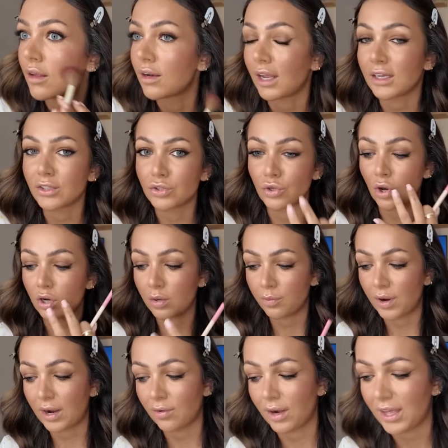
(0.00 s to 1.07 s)
like a darker
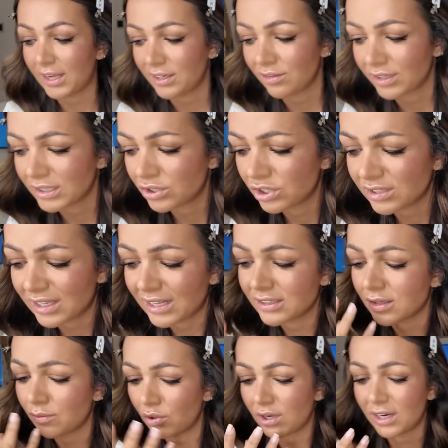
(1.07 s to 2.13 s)
brown liner, it just ends
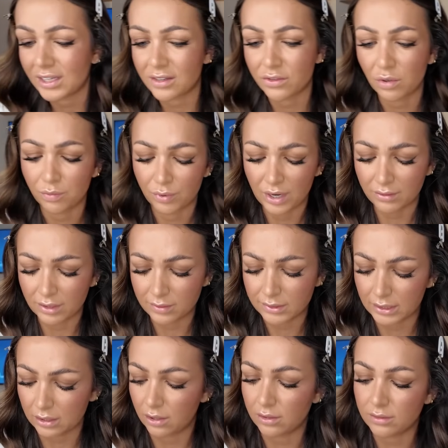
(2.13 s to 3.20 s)
up looking like you've got brown
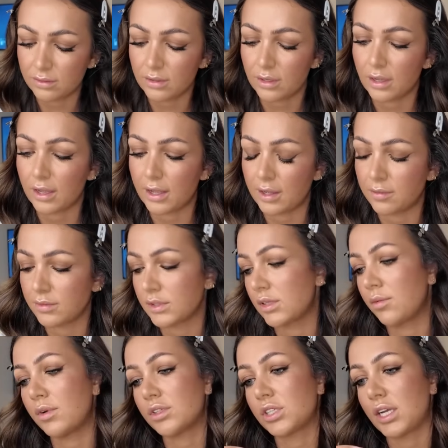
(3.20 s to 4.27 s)
lipstick on. So
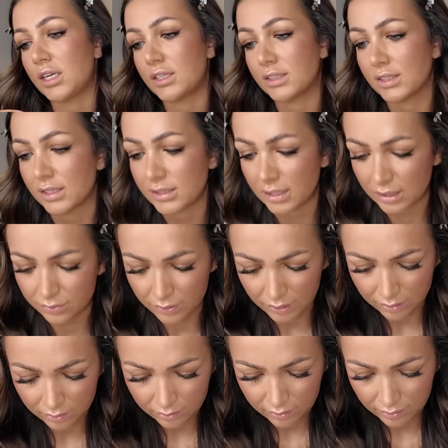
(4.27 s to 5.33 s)
what shade is this even?